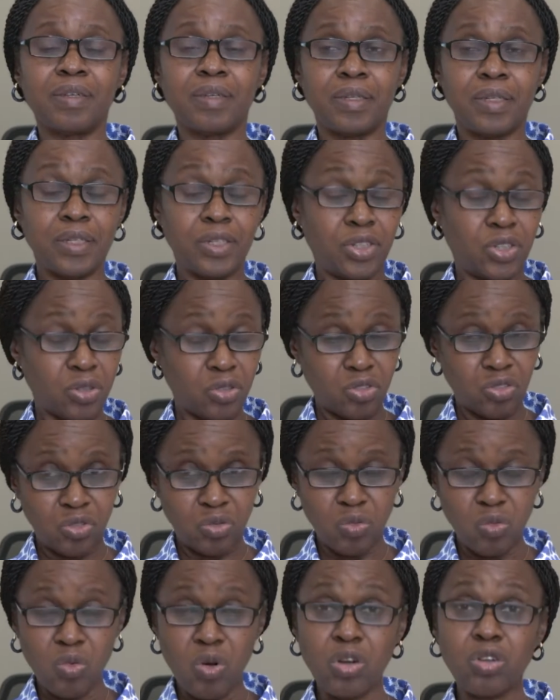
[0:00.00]
He
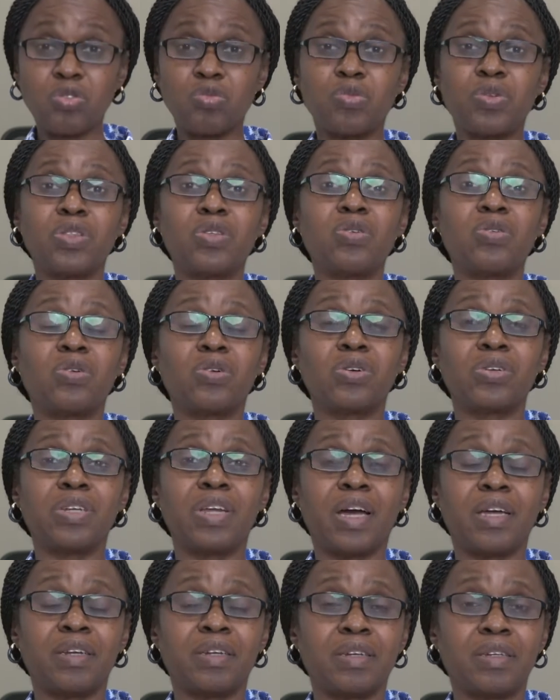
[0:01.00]
just walked with God
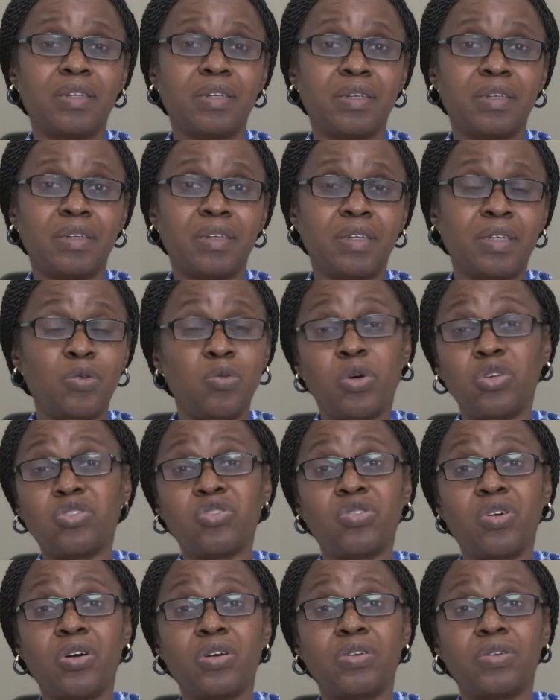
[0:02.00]
and he was
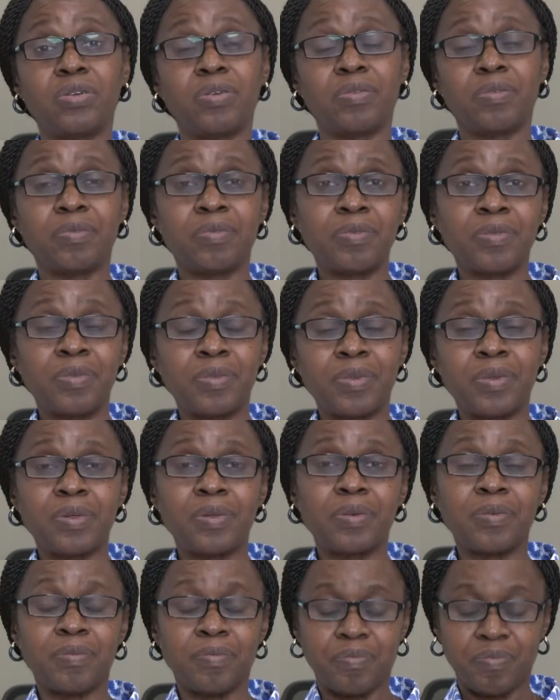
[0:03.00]
gone.
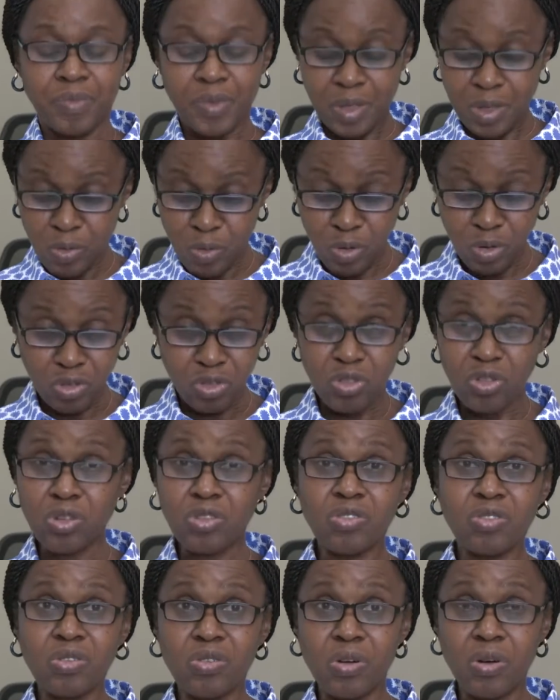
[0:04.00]
He was
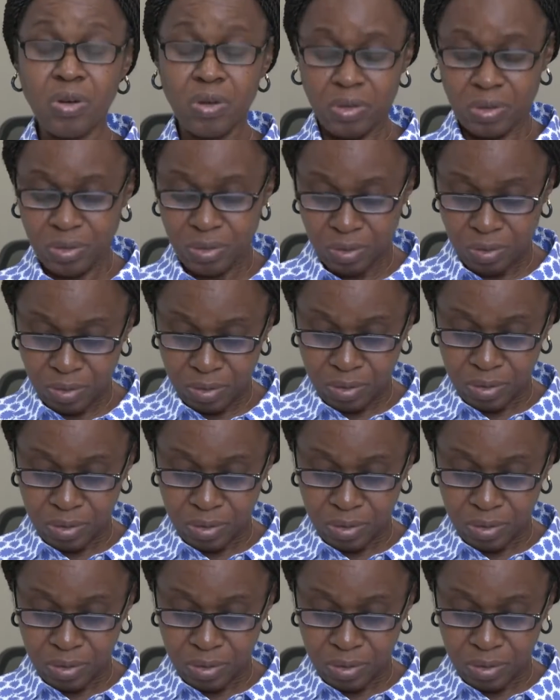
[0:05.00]
just gone.